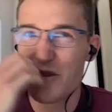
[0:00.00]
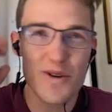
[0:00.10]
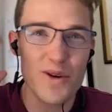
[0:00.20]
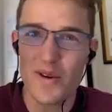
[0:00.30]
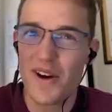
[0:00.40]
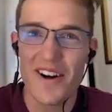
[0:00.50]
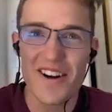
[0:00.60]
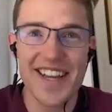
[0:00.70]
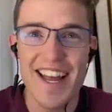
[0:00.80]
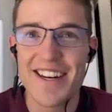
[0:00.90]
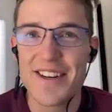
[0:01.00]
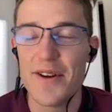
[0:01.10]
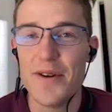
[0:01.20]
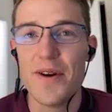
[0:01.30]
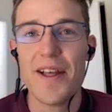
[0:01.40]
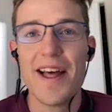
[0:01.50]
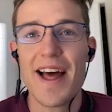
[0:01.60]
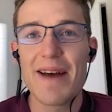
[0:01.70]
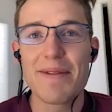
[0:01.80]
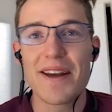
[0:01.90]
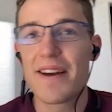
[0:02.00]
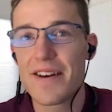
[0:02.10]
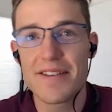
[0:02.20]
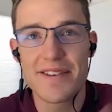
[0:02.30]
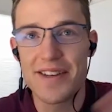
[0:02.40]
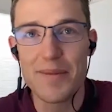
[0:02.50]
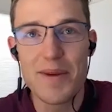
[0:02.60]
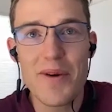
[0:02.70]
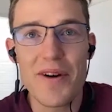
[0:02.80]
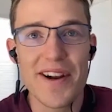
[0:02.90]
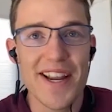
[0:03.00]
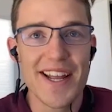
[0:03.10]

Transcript: arctan2. And like, tell me more.